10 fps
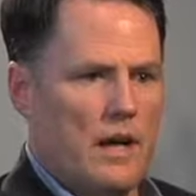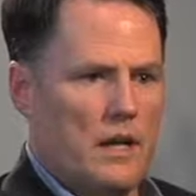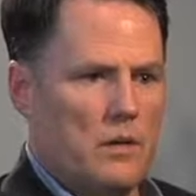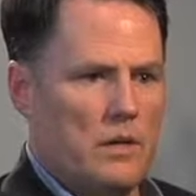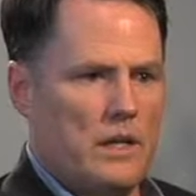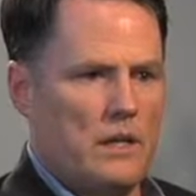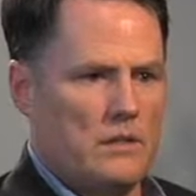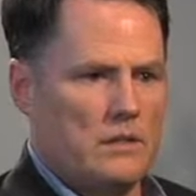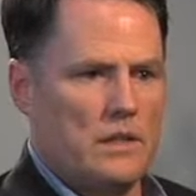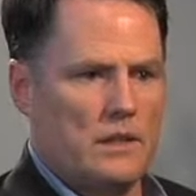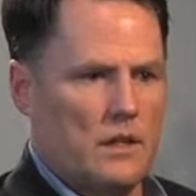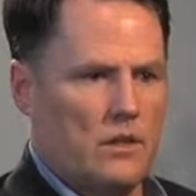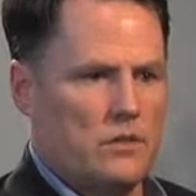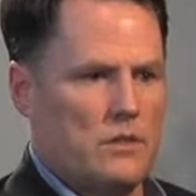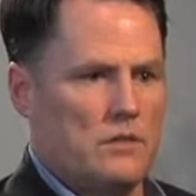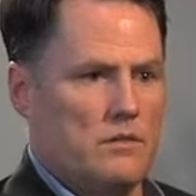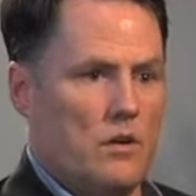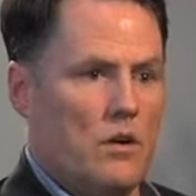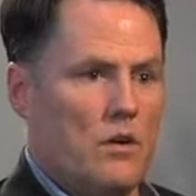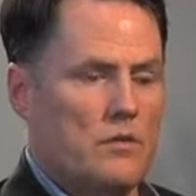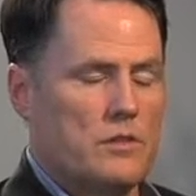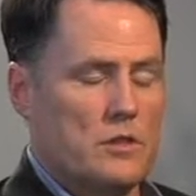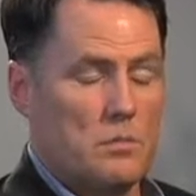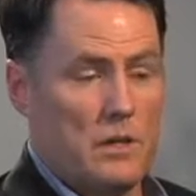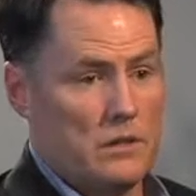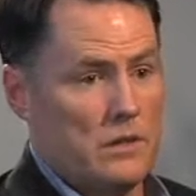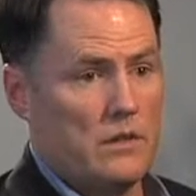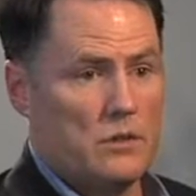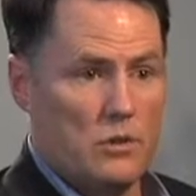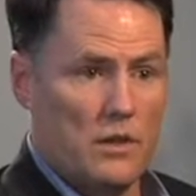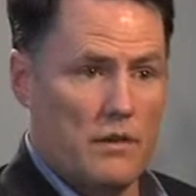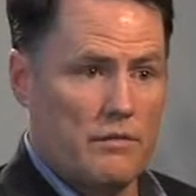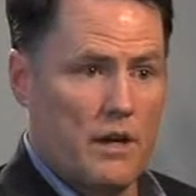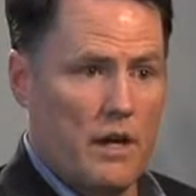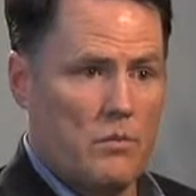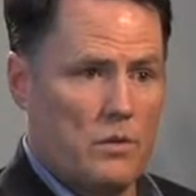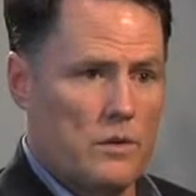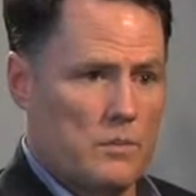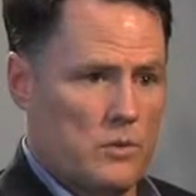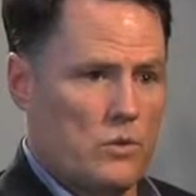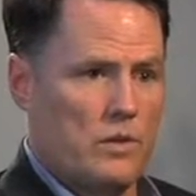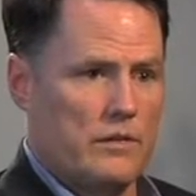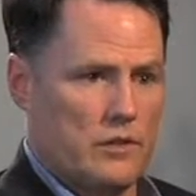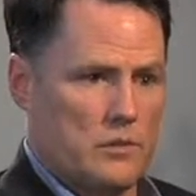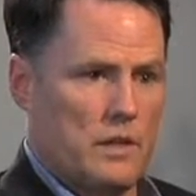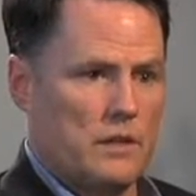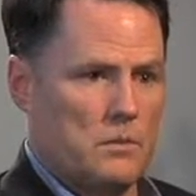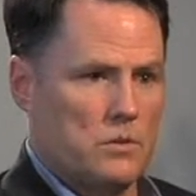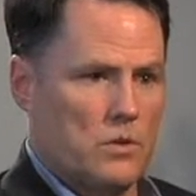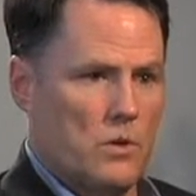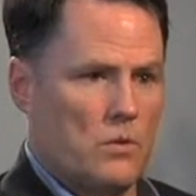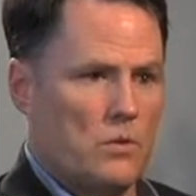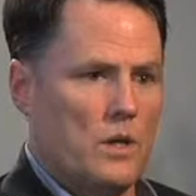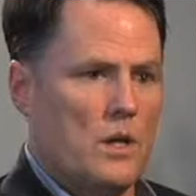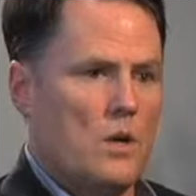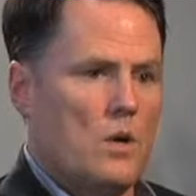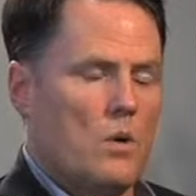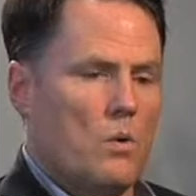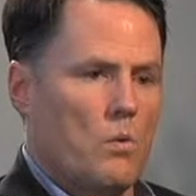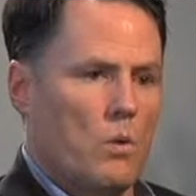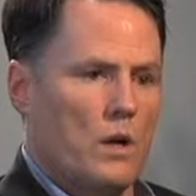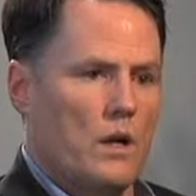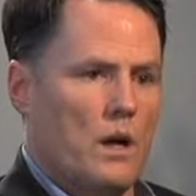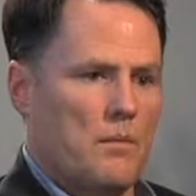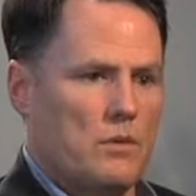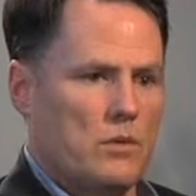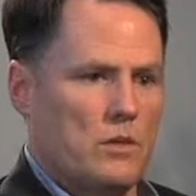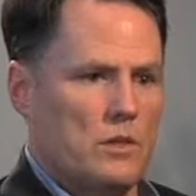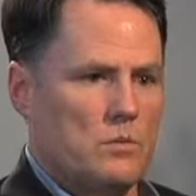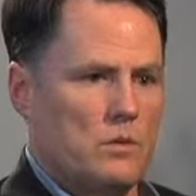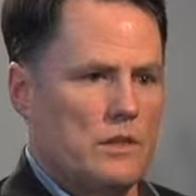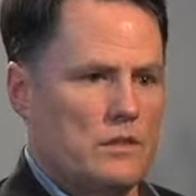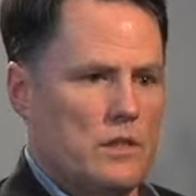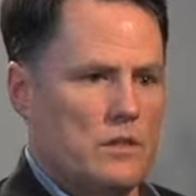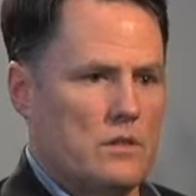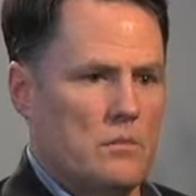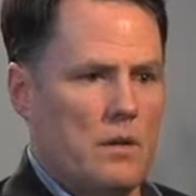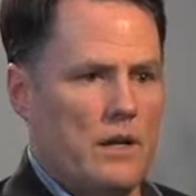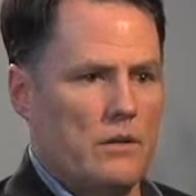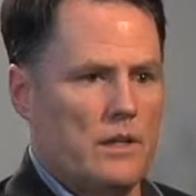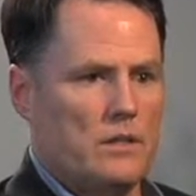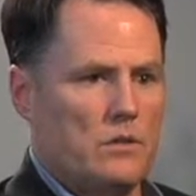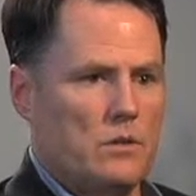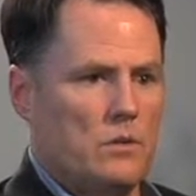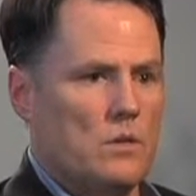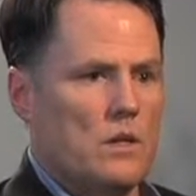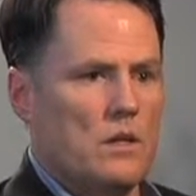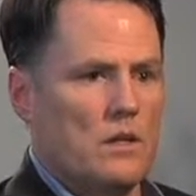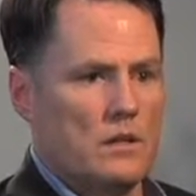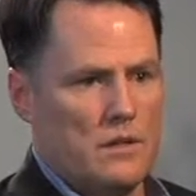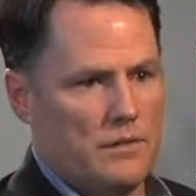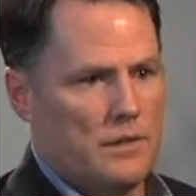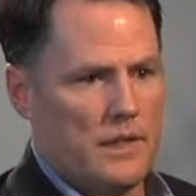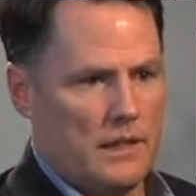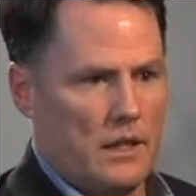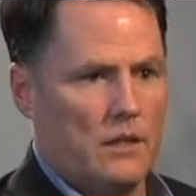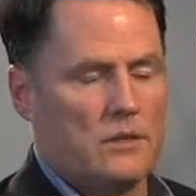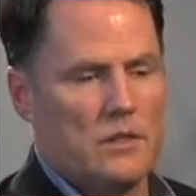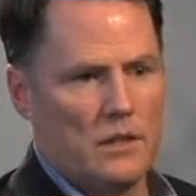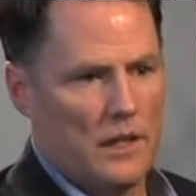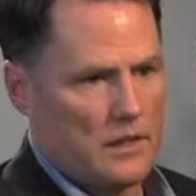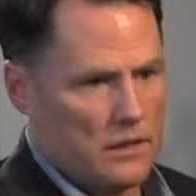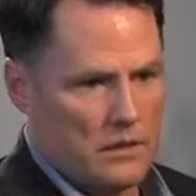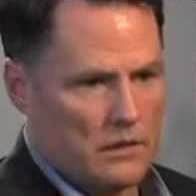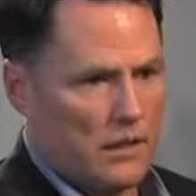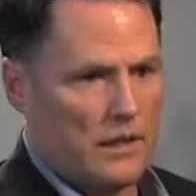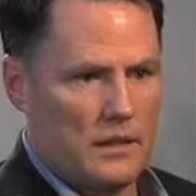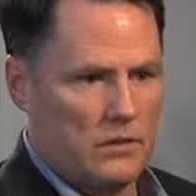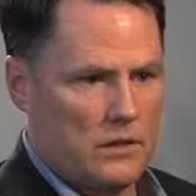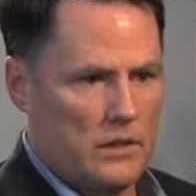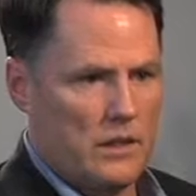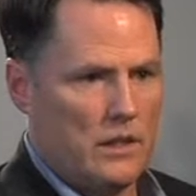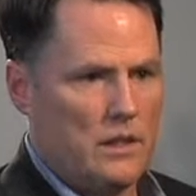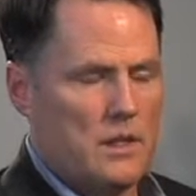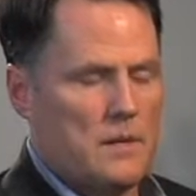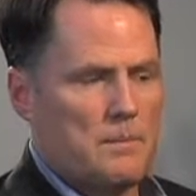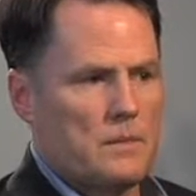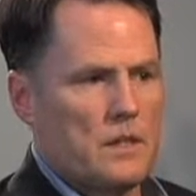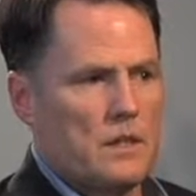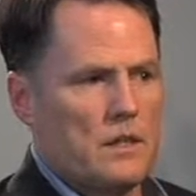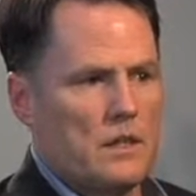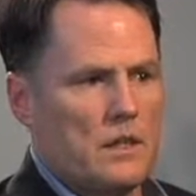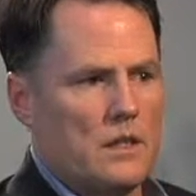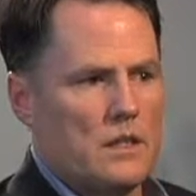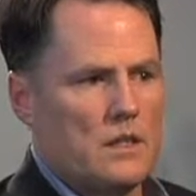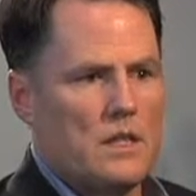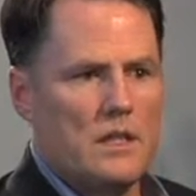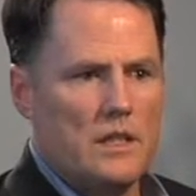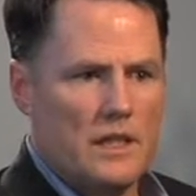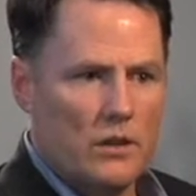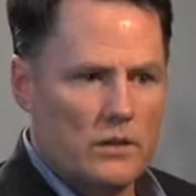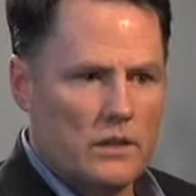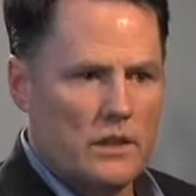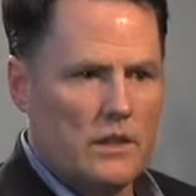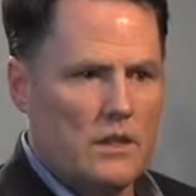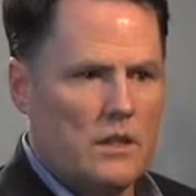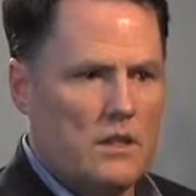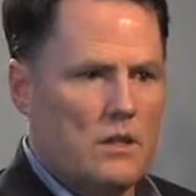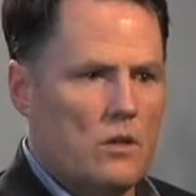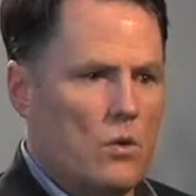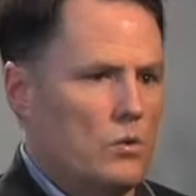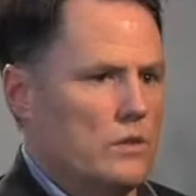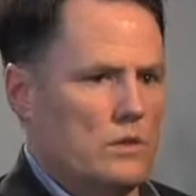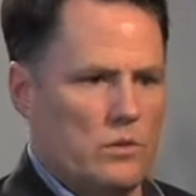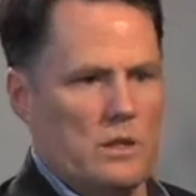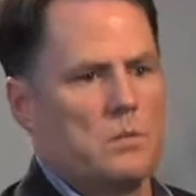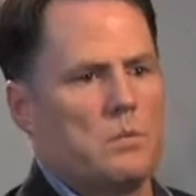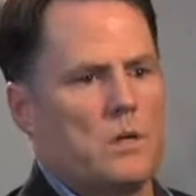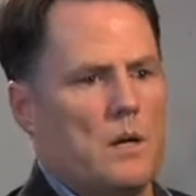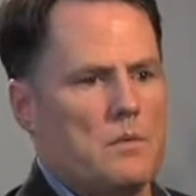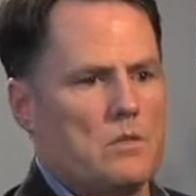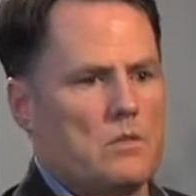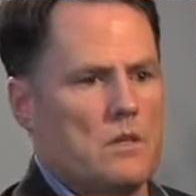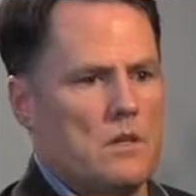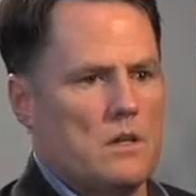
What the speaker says: evaluate as the technologies evolves, especially on 2.5 where the majority of our spectrum is owned, what opportunities will exist to migrate to a different technology like LTE. I think TD-LTE holds incredible promise